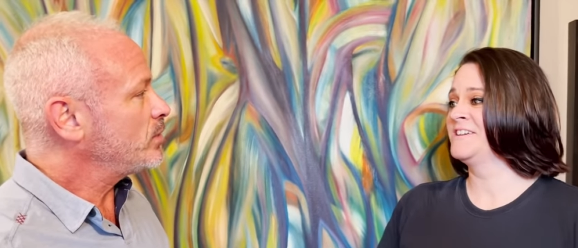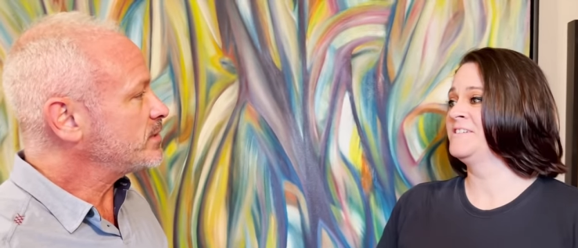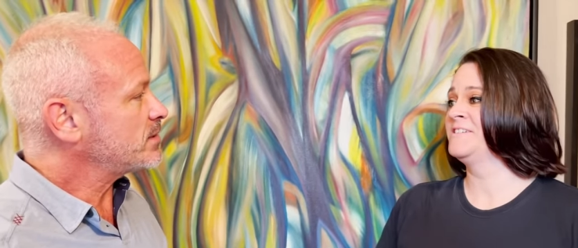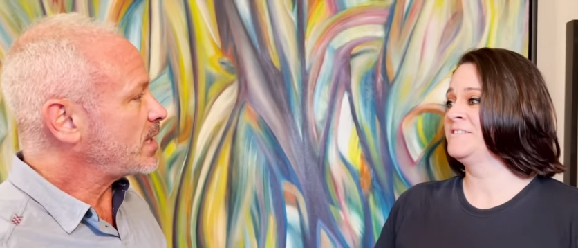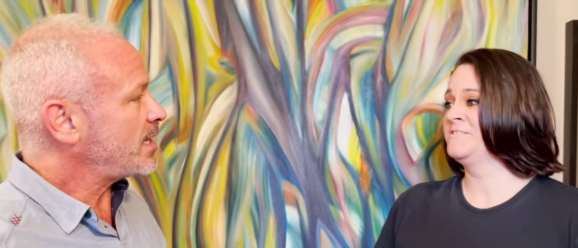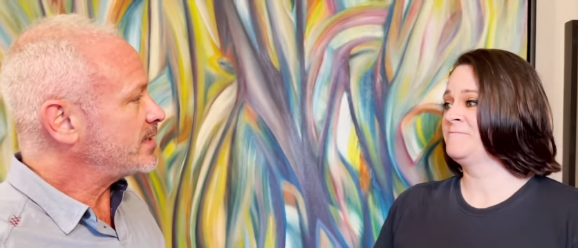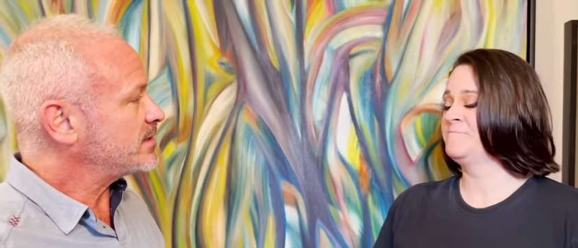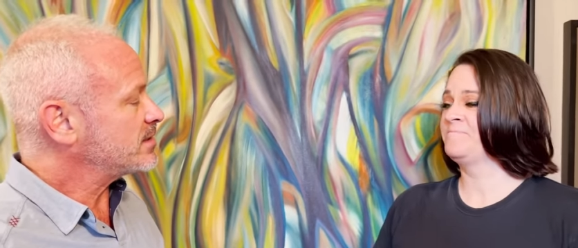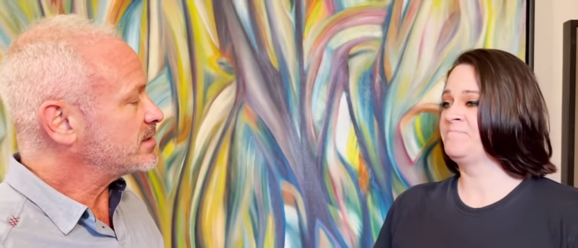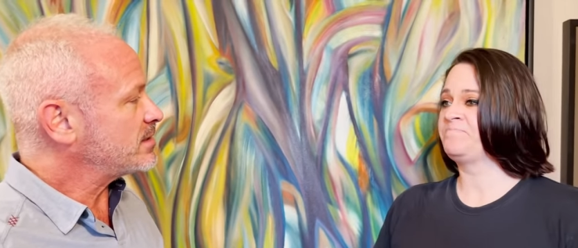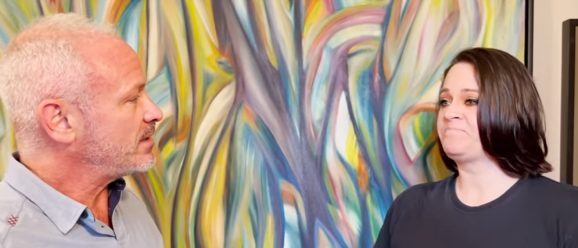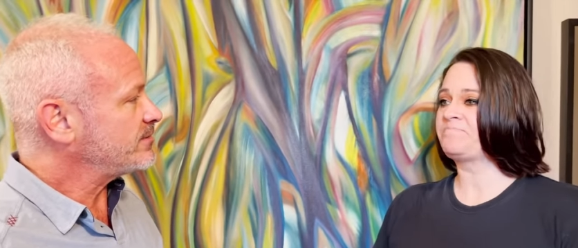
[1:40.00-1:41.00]
Speaker 1: Which side is
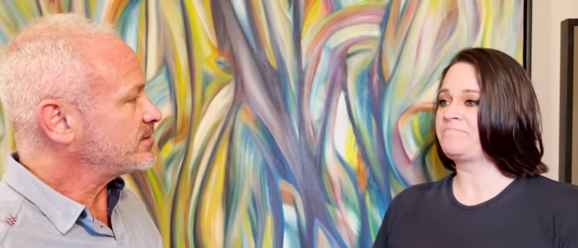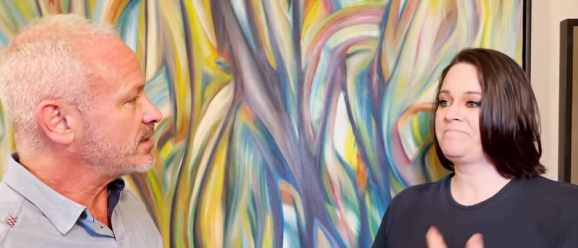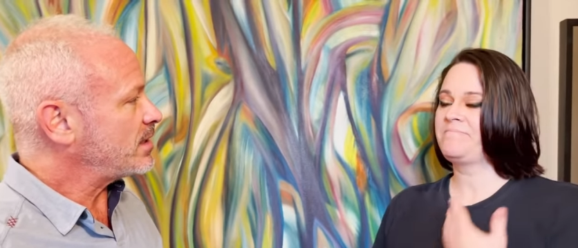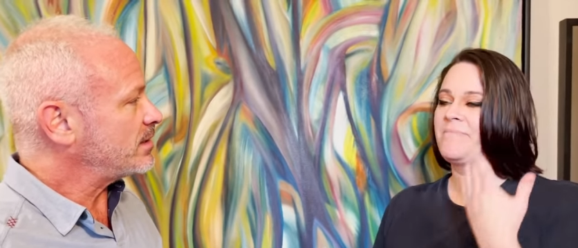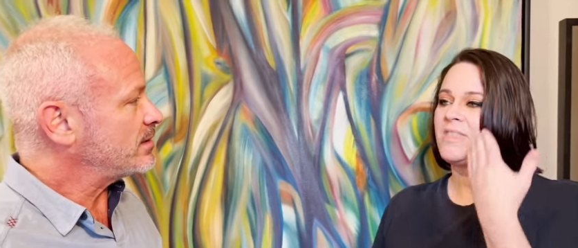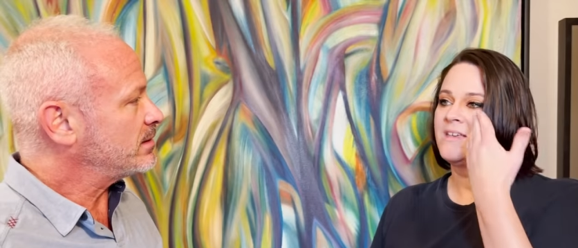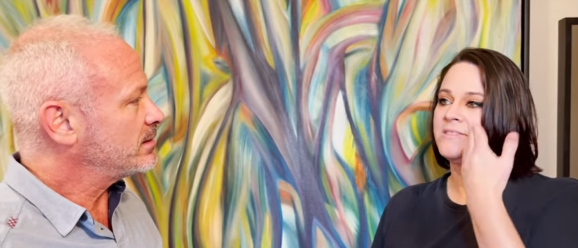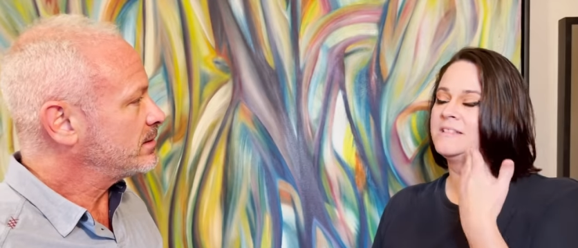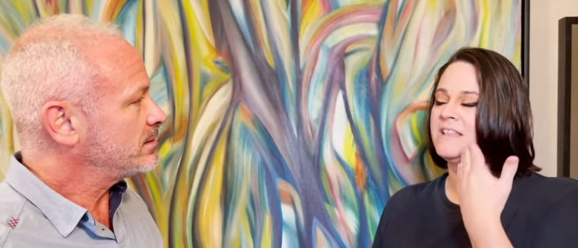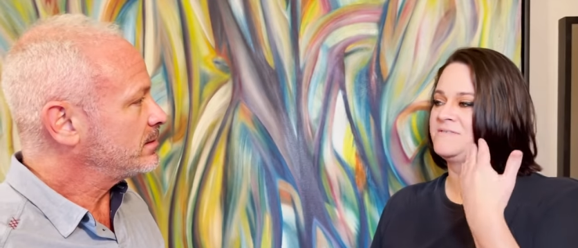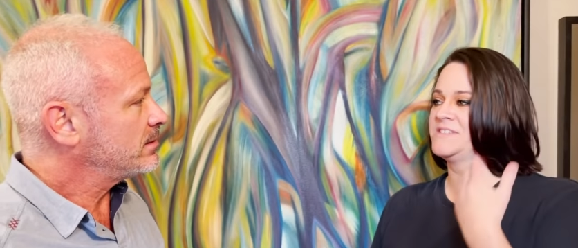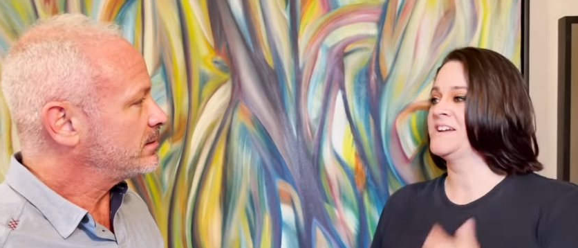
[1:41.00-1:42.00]
the tough side? The
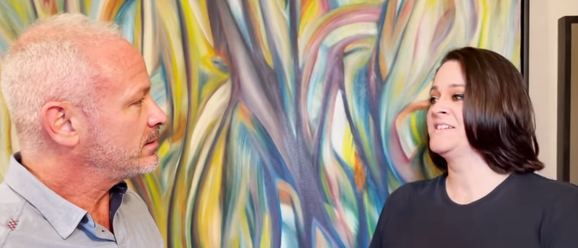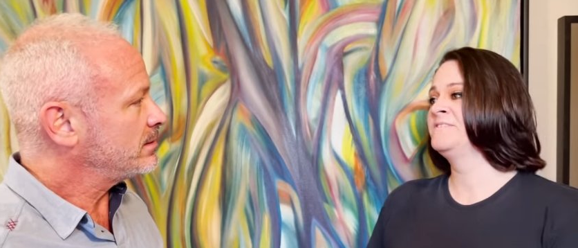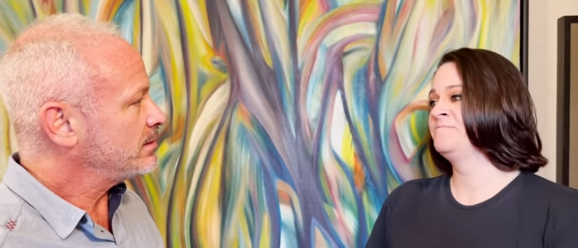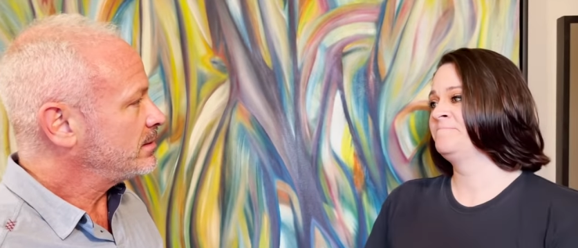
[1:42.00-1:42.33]
left side.